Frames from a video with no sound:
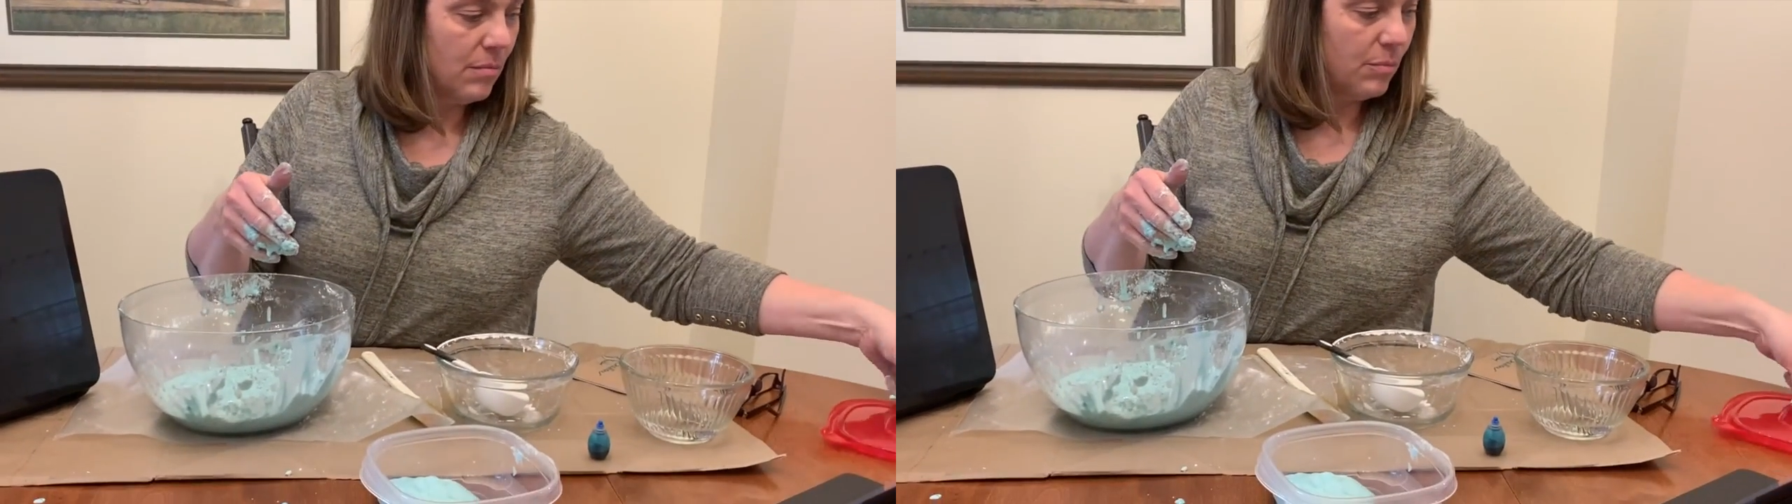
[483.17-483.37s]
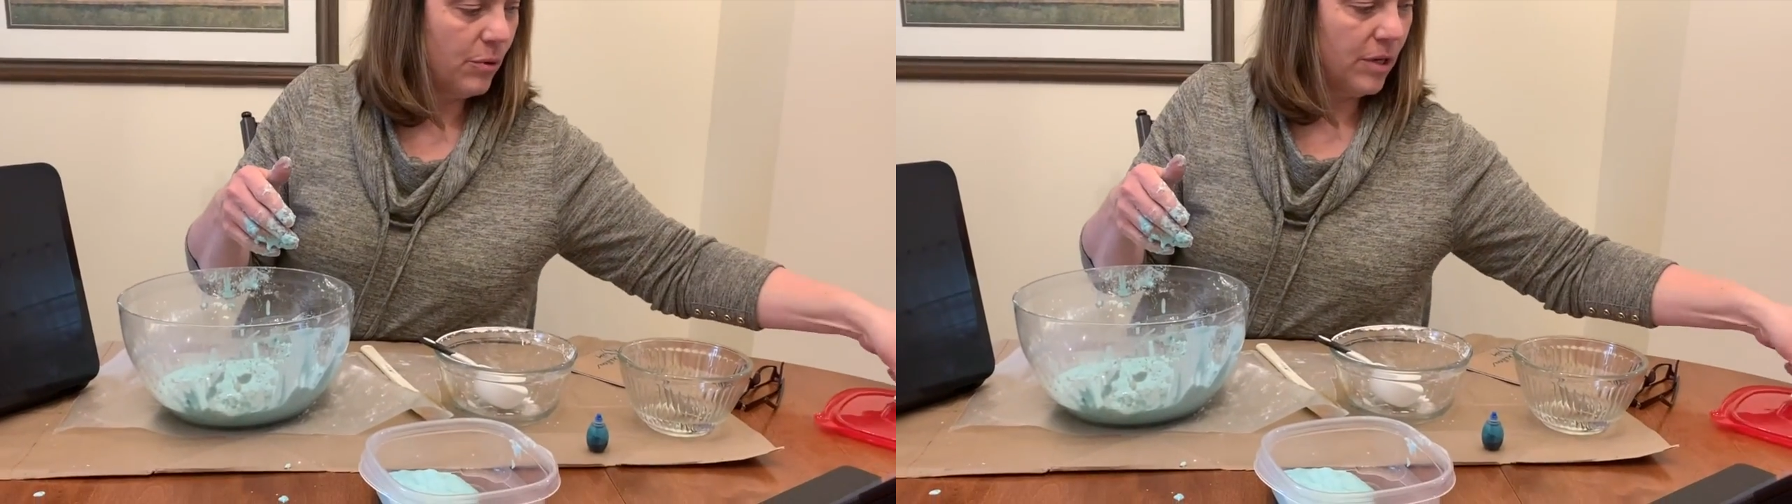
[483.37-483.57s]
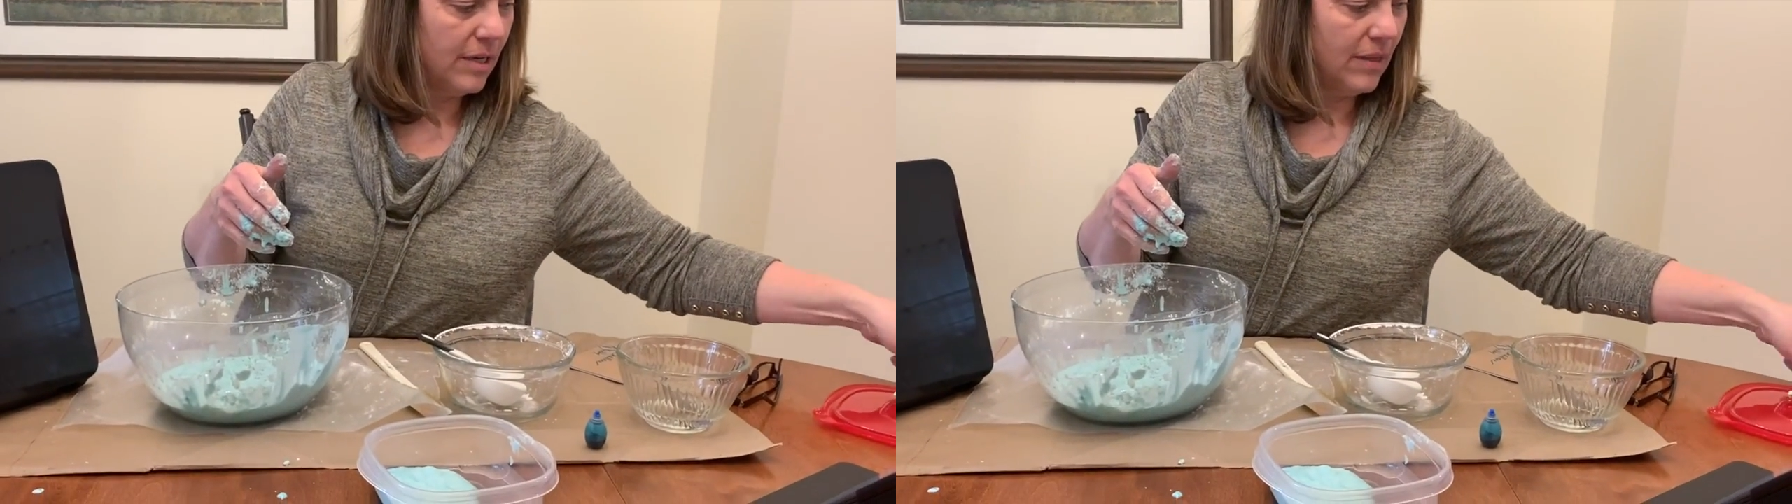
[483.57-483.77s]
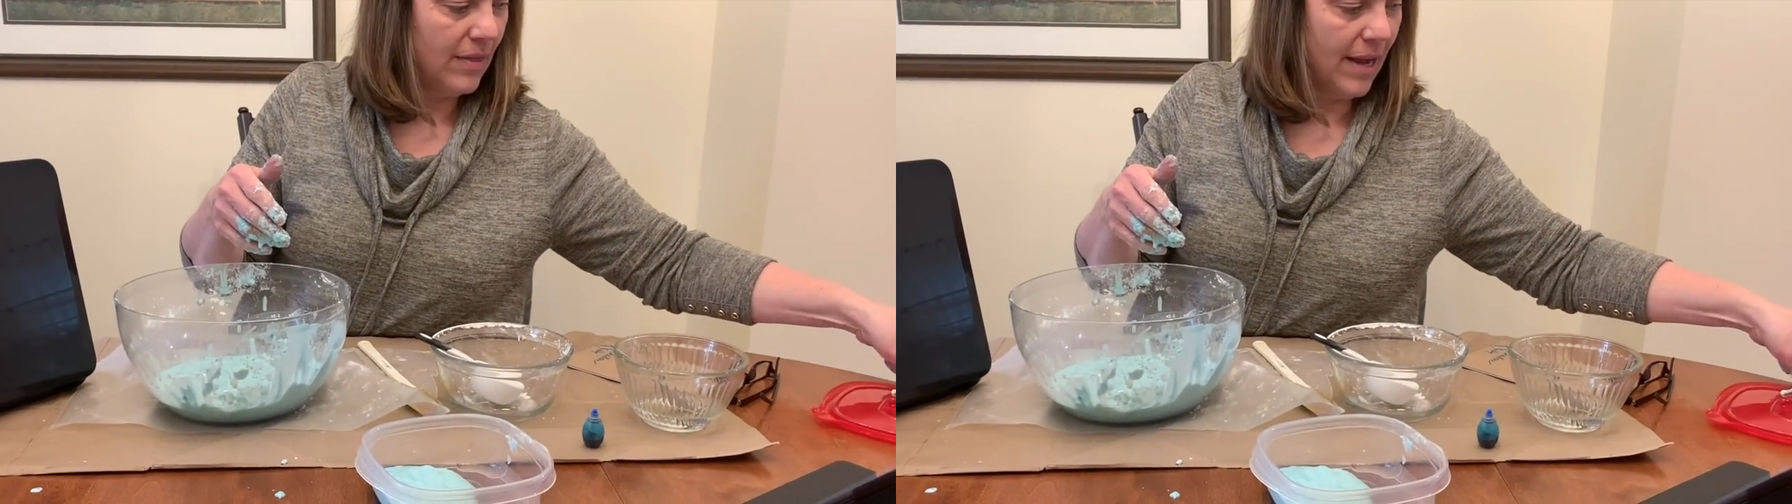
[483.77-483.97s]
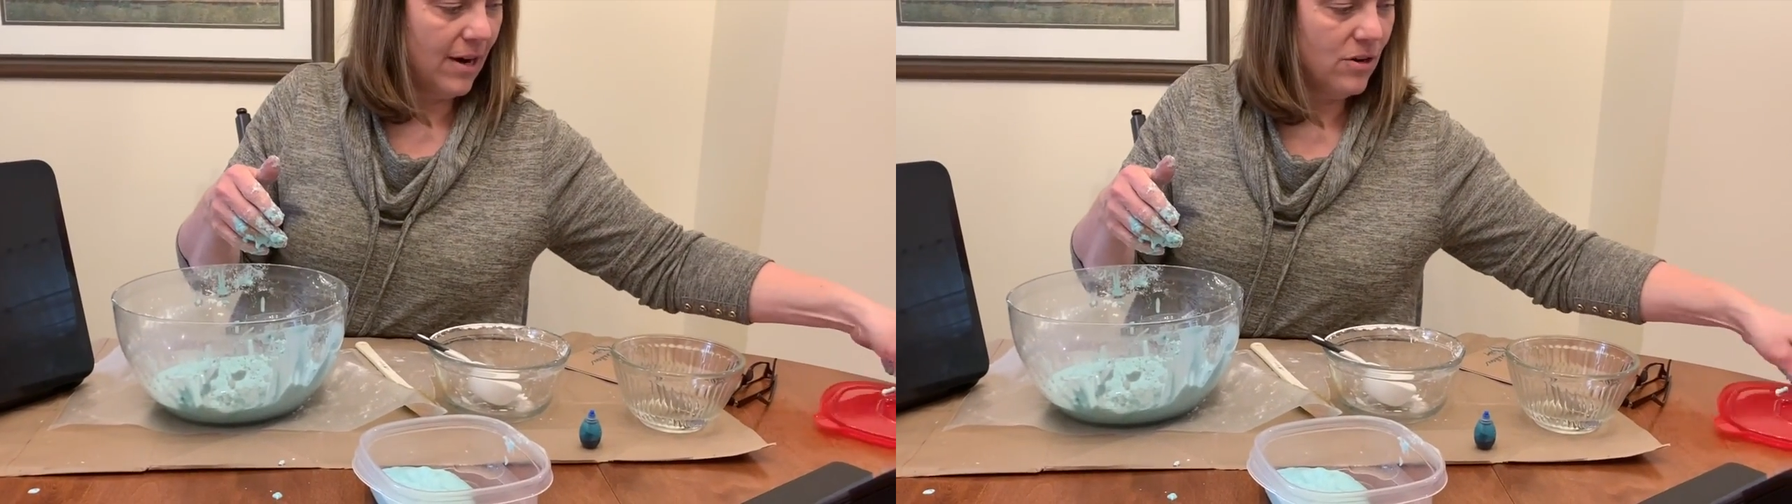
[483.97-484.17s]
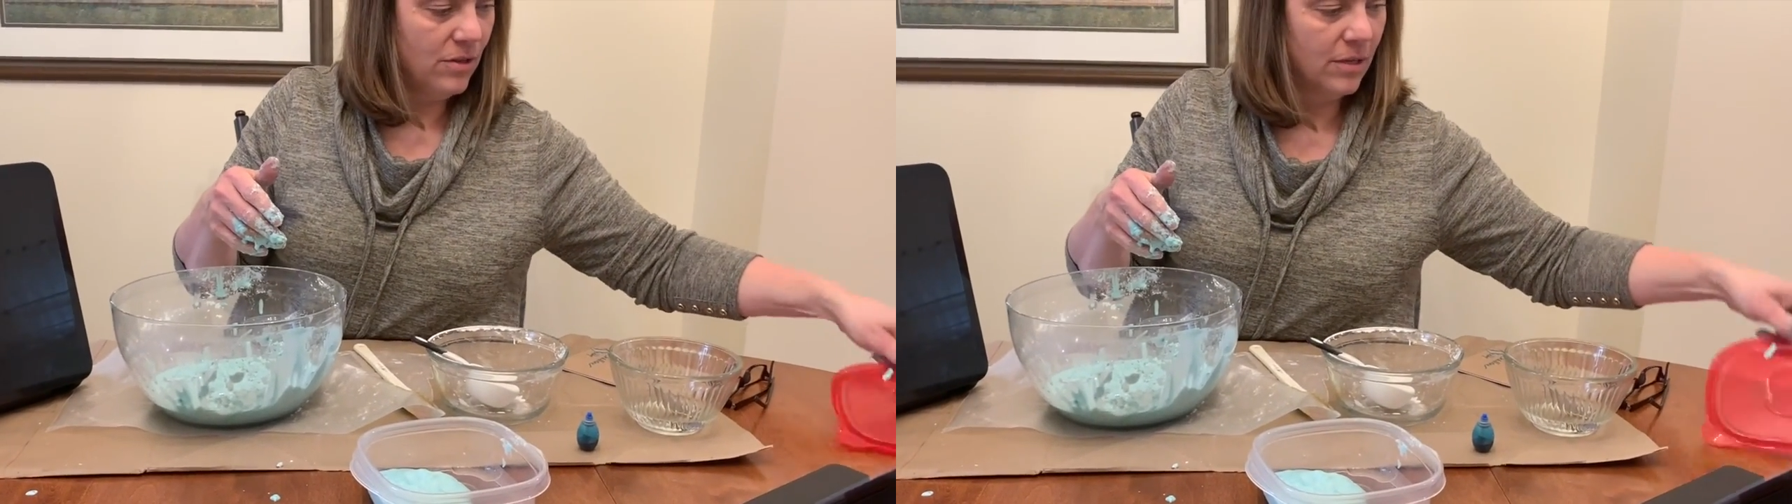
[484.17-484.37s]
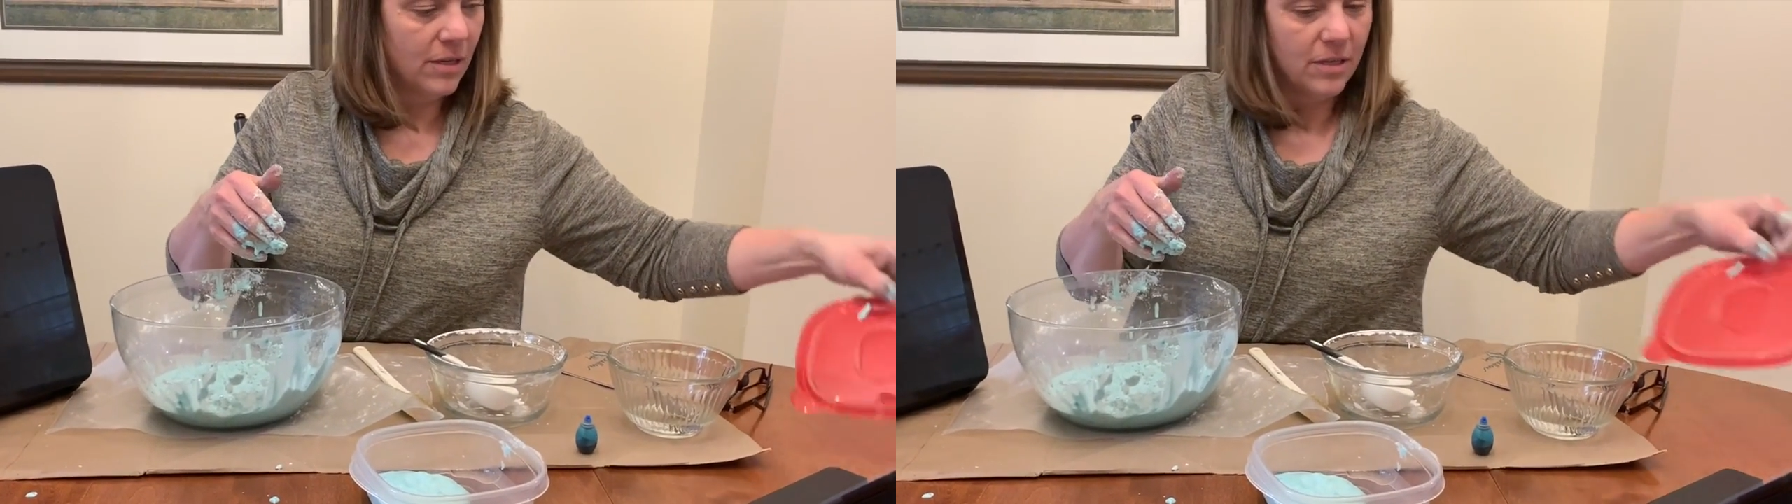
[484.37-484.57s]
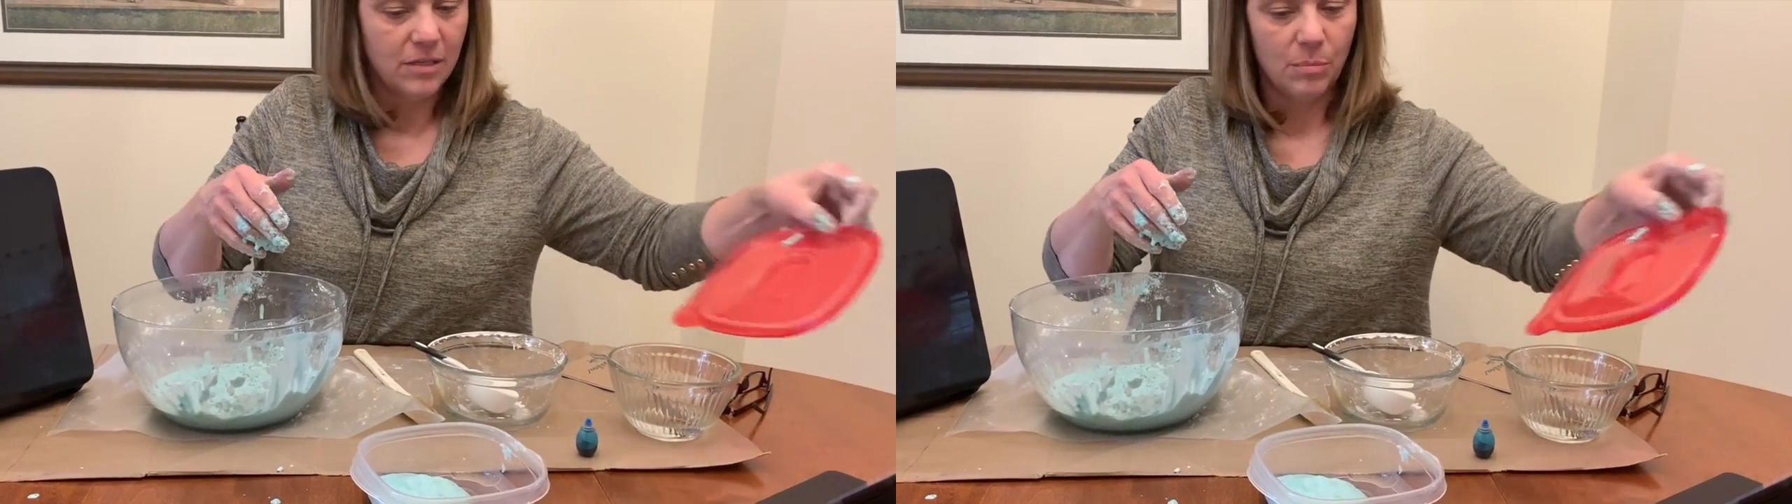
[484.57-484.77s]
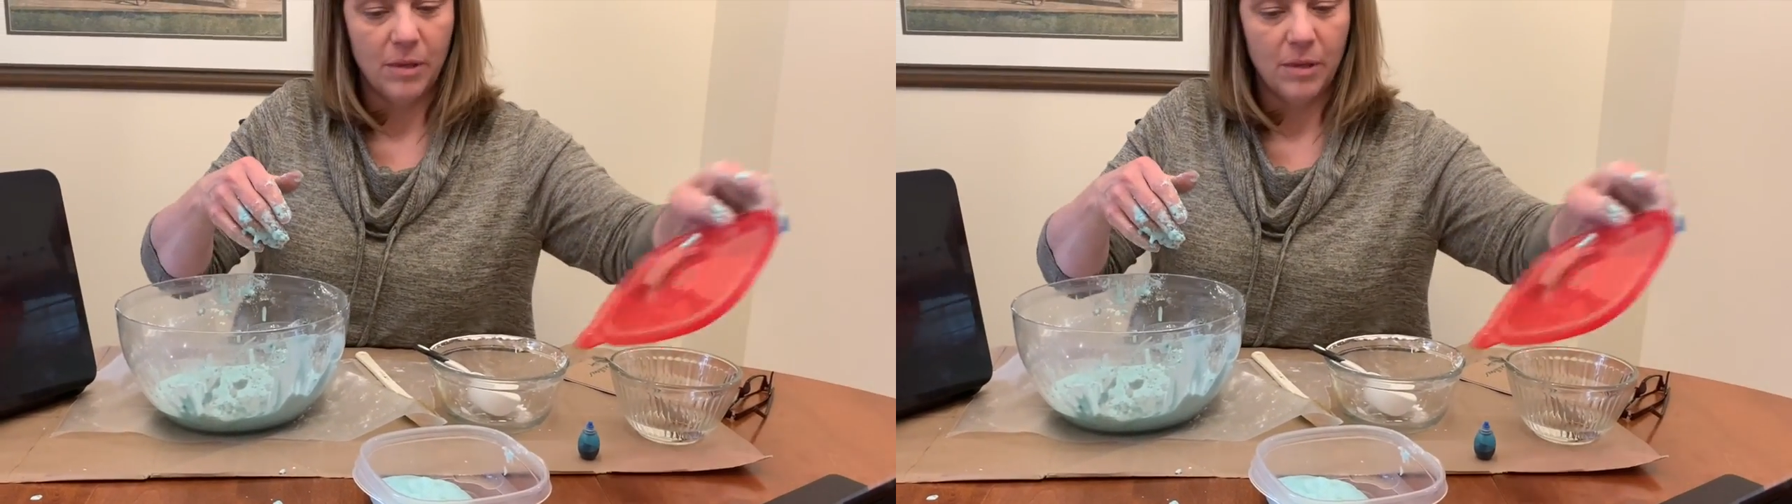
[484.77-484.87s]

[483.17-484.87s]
Put it in there to